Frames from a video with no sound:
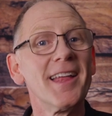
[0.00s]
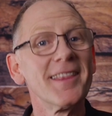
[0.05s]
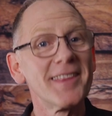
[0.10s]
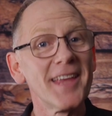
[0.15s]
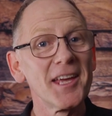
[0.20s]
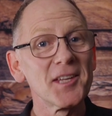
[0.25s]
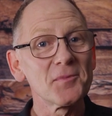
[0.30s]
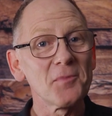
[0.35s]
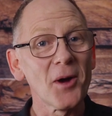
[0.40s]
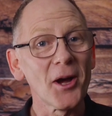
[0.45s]

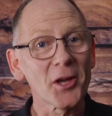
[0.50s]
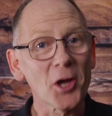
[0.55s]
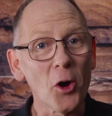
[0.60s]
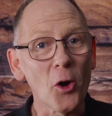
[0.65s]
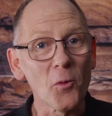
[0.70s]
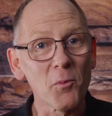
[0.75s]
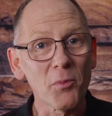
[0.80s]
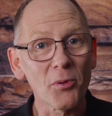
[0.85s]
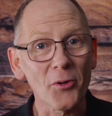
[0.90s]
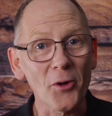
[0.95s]
There's my
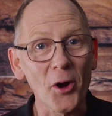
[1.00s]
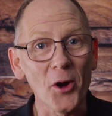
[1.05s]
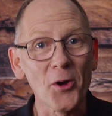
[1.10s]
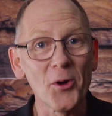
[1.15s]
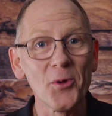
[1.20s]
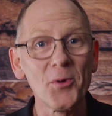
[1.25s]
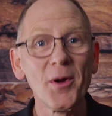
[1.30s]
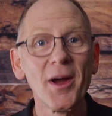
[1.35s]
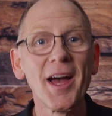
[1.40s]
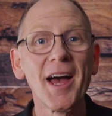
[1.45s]
Kong
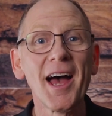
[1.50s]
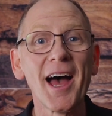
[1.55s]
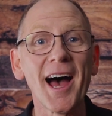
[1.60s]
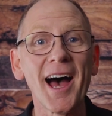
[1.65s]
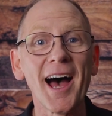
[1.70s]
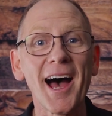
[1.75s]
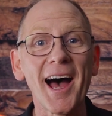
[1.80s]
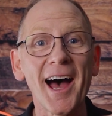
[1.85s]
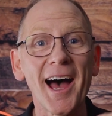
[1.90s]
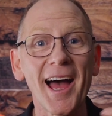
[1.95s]
Pro
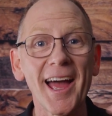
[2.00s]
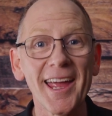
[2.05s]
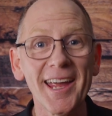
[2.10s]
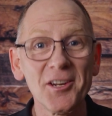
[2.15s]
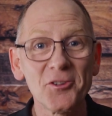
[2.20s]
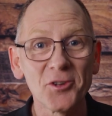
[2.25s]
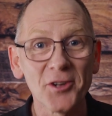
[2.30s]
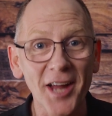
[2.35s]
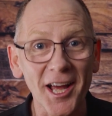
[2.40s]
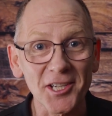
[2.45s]

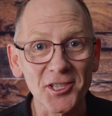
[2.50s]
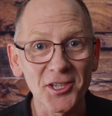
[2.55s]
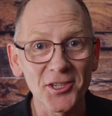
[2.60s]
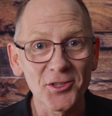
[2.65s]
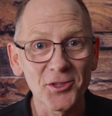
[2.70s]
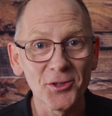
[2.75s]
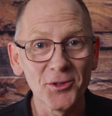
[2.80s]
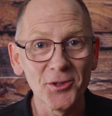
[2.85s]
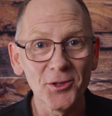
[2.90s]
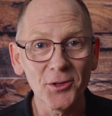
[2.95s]
introduction
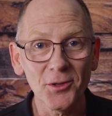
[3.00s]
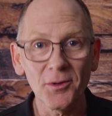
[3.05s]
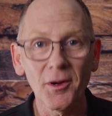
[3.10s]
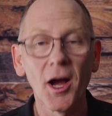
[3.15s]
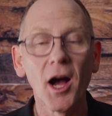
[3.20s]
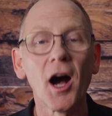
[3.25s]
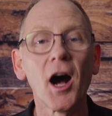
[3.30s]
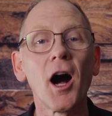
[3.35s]
to you.